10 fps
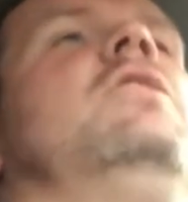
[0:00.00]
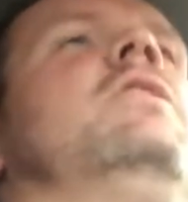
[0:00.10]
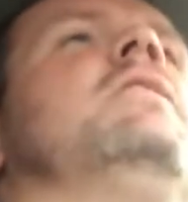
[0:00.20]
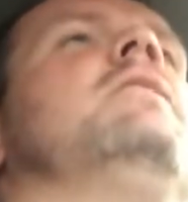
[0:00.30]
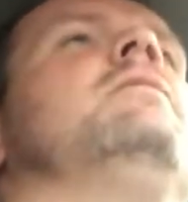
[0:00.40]

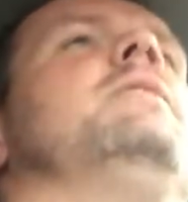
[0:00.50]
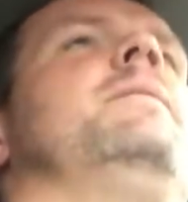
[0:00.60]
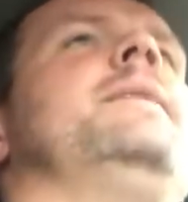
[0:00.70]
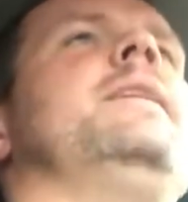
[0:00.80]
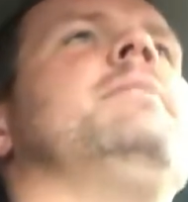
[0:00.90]
I
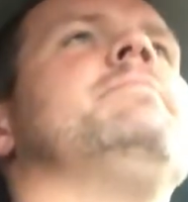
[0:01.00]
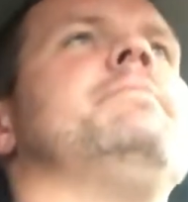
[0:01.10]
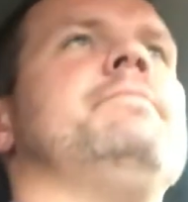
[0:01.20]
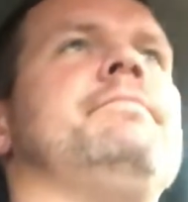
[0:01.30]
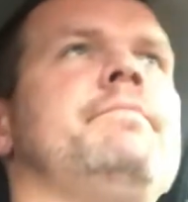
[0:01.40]
mean,
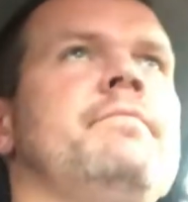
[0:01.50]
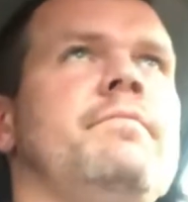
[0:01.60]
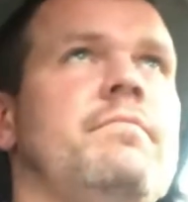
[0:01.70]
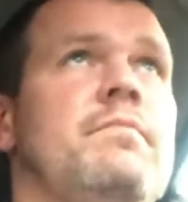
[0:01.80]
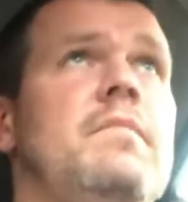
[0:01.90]

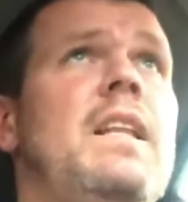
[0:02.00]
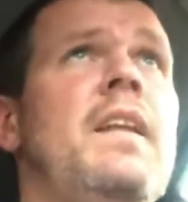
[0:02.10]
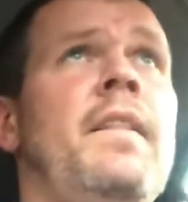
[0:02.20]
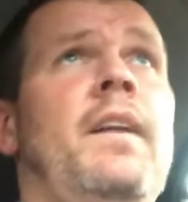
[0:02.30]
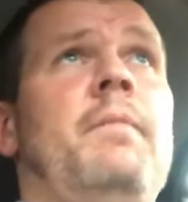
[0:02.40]

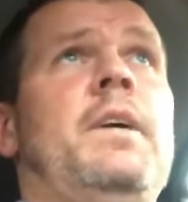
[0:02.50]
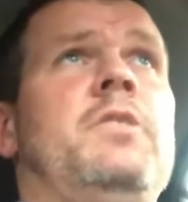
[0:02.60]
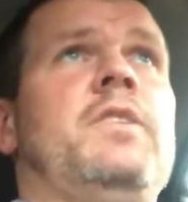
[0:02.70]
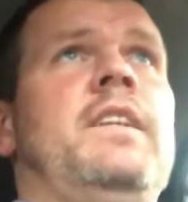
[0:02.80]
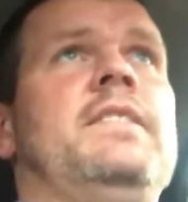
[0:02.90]
I'm not
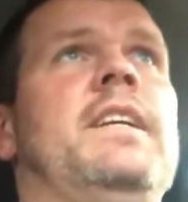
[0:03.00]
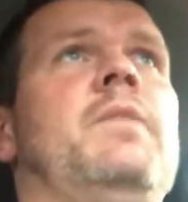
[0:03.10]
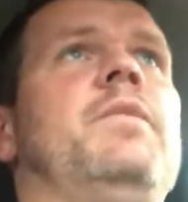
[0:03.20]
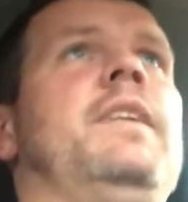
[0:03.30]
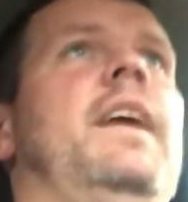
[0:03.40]
trying to stick
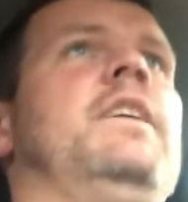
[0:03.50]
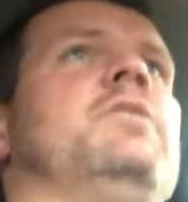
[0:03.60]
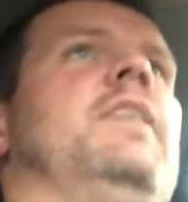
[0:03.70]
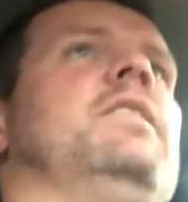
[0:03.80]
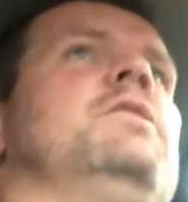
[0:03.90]
up for day
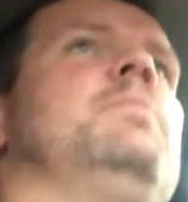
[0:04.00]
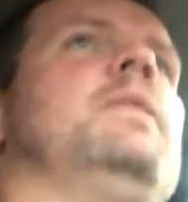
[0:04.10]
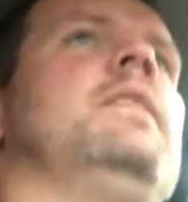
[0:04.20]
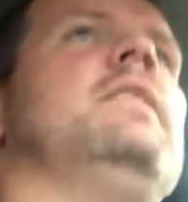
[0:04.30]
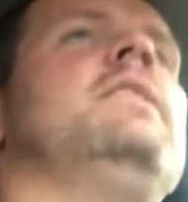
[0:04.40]
traders,
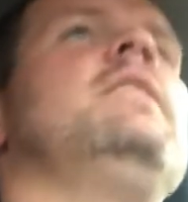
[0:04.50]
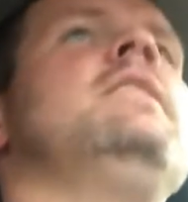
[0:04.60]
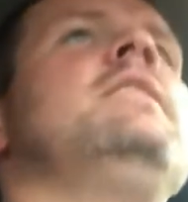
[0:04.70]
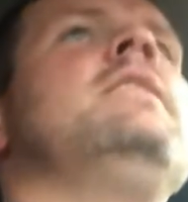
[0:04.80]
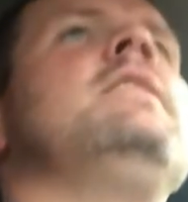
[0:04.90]
but
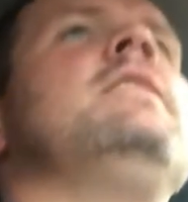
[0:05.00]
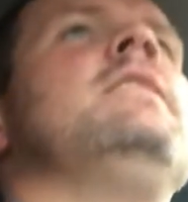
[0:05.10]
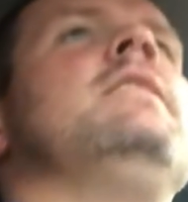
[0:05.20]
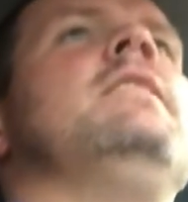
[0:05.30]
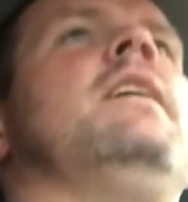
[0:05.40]

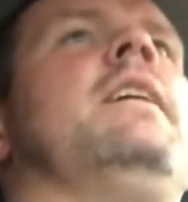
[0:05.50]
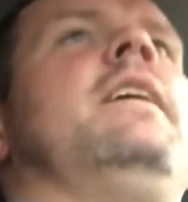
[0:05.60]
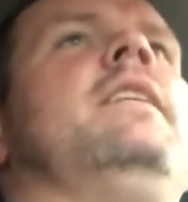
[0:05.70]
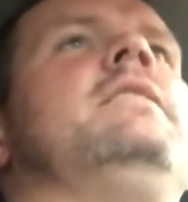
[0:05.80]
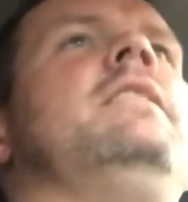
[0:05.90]

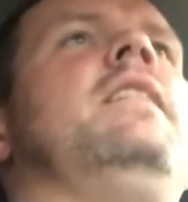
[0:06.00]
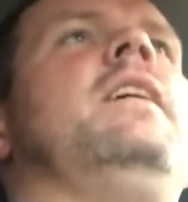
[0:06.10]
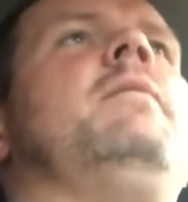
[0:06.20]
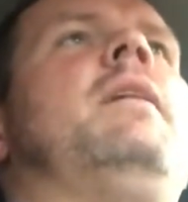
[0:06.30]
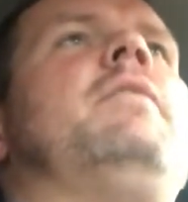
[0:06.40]
can't see
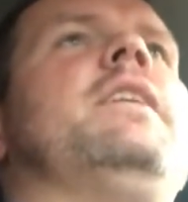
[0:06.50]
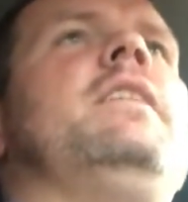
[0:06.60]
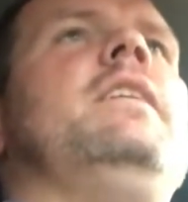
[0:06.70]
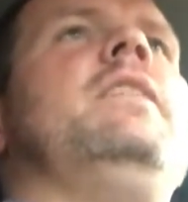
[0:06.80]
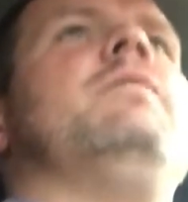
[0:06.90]
them having a
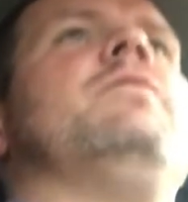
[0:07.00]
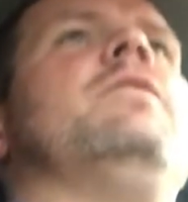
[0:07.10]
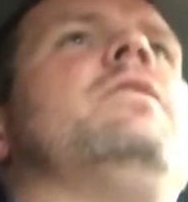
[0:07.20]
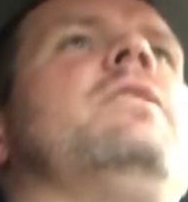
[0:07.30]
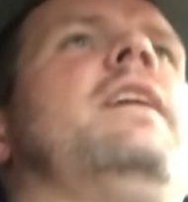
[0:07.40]
need
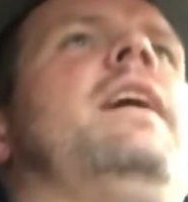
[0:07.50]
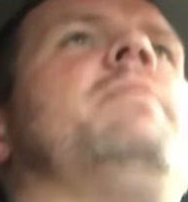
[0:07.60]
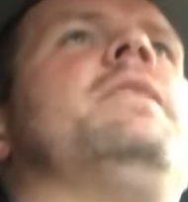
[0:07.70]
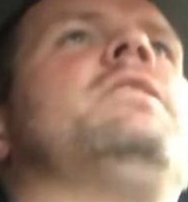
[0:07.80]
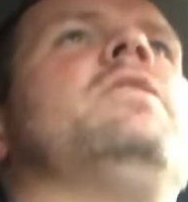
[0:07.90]
for an
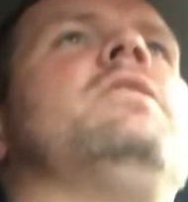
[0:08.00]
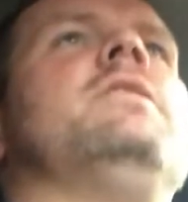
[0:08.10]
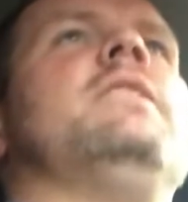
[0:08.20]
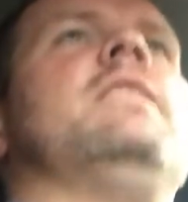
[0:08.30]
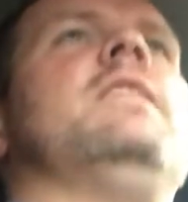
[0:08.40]
app that
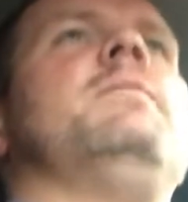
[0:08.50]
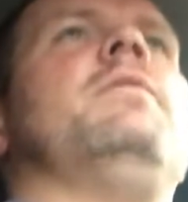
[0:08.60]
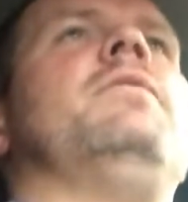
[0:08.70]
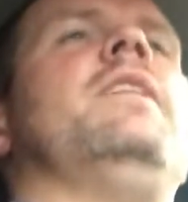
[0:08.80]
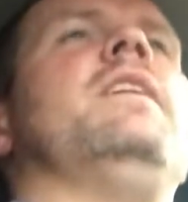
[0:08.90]
charges that type
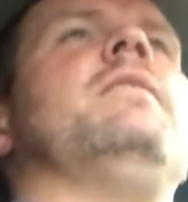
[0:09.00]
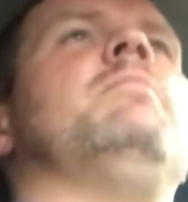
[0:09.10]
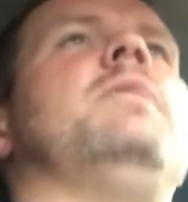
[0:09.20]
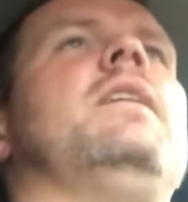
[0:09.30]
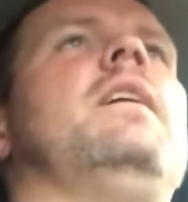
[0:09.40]
of fee.
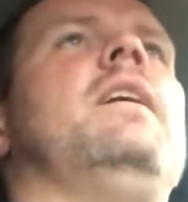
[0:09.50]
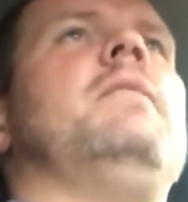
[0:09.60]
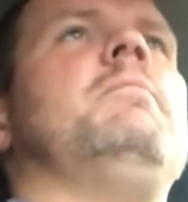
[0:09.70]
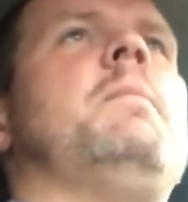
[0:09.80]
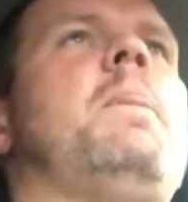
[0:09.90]
But
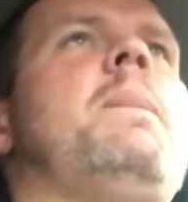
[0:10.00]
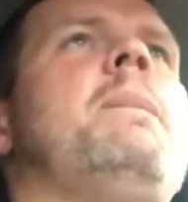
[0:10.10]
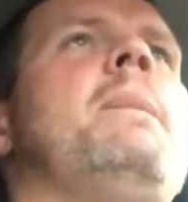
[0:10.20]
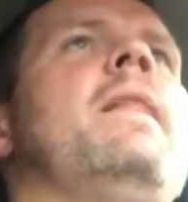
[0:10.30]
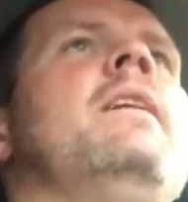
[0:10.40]

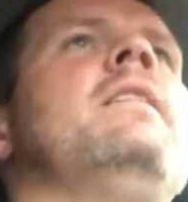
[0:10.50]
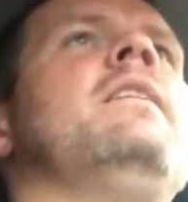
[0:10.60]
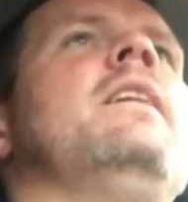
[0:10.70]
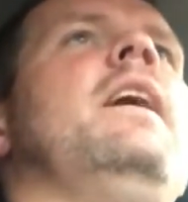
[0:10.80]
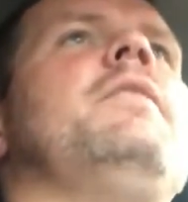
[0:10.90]

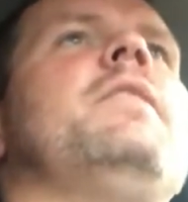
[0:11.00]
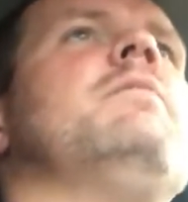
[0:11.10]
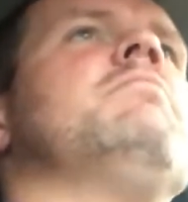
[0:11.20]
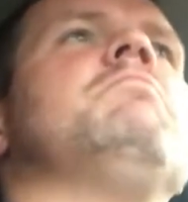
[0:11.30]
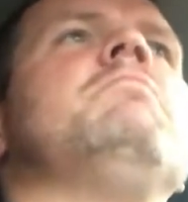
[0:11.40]
um,
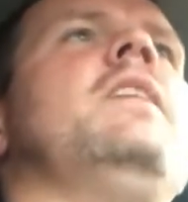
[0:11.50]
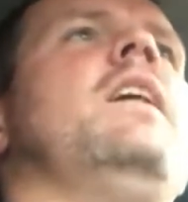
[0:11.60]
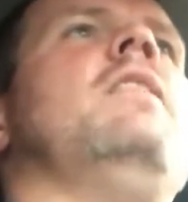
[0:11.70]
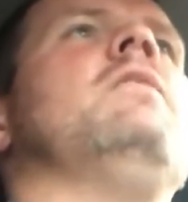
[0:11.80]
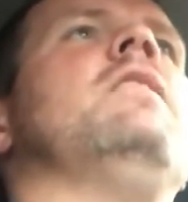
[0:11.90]
even you
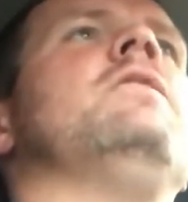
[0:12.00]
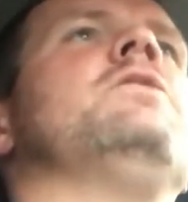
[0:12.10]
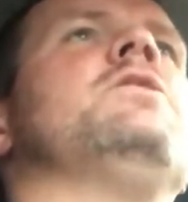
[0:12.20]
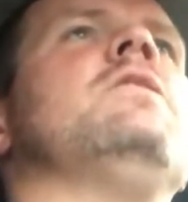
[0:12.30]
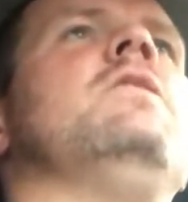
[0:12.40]
know,
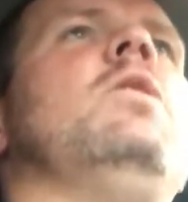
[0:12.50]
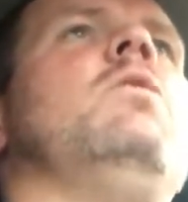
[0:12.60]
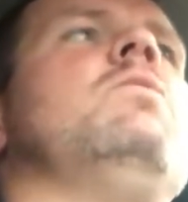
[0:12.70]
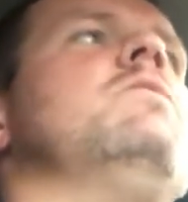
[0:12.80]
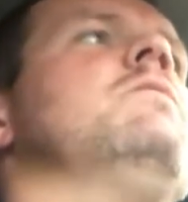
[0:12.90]

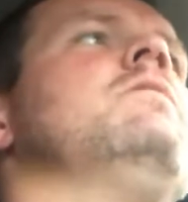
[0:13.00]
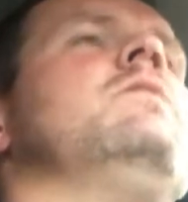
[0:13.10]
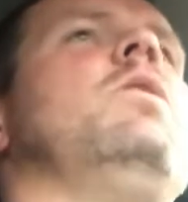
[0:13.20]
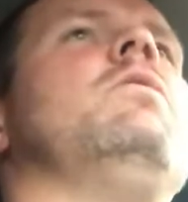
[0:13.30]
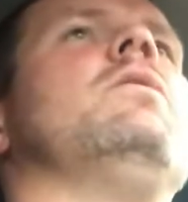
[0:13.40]
low,
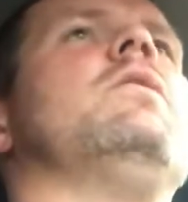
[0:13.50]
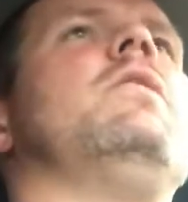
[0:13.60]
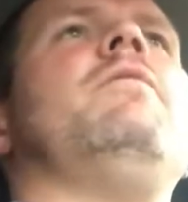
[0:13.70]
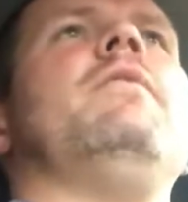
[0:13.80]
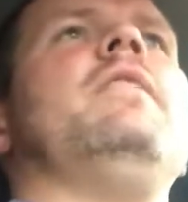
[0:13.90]

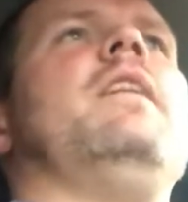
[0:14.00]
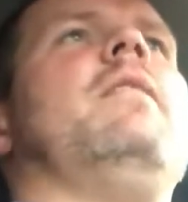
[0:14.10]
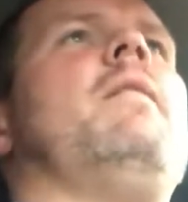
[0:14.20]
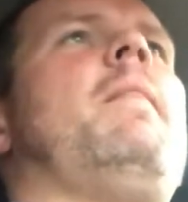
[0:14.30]
lower, you know,